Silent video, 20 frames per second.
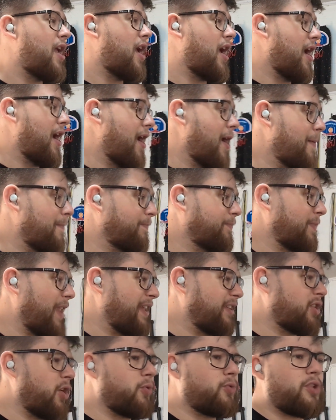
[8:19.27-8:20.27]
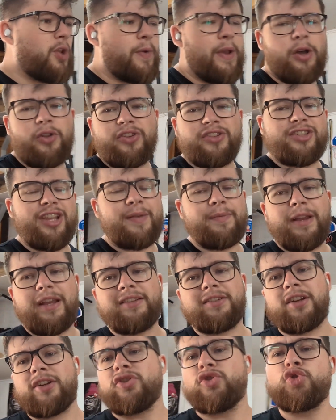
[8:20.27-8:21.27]
and don't do it on the same day as
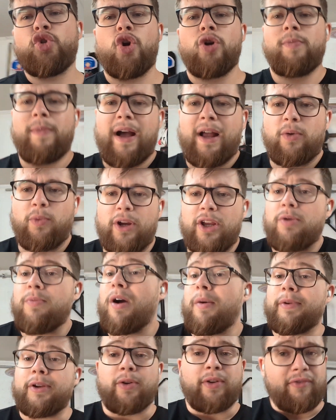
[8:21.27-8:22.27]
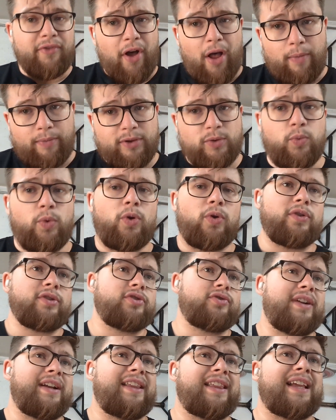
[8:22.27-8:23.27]
like Strongman, where you might be doing farmer's walks
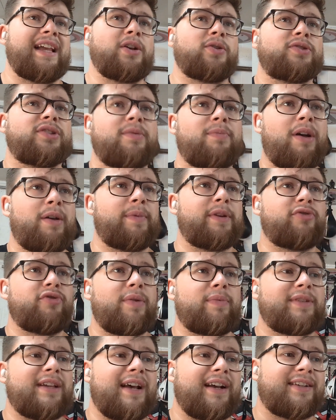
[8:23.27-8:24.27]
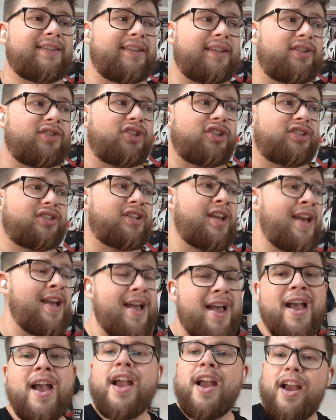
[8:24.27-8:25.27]
or anything else that might be grip taxing. Just,
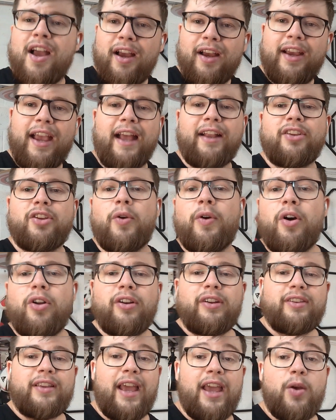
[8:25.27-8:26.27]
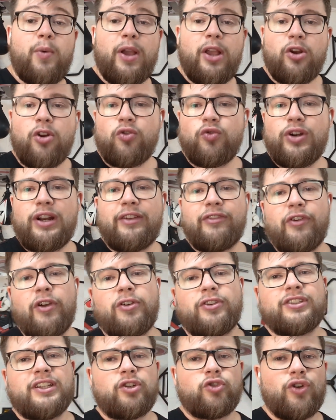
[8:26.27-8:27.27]
yeah, do it on a day where you're not really
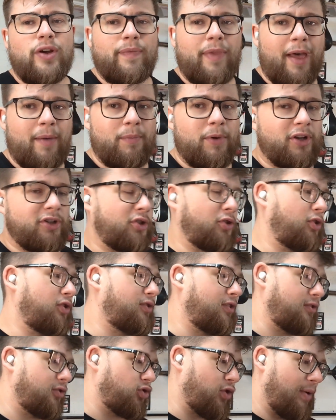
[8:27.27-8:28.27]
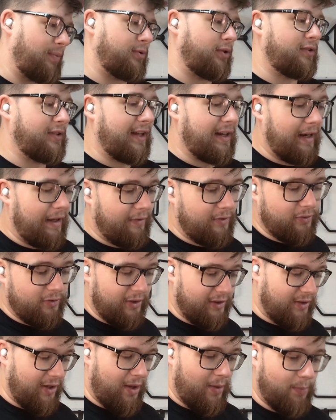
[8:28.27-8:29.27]
focusing grip that much. You're using straps on deadlifts, for
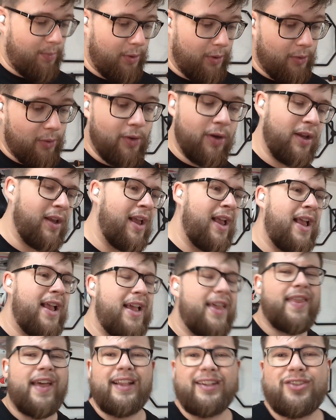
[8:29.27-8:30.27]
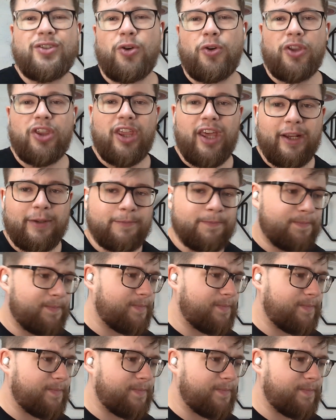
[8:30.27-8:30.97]
example, that sort of thing.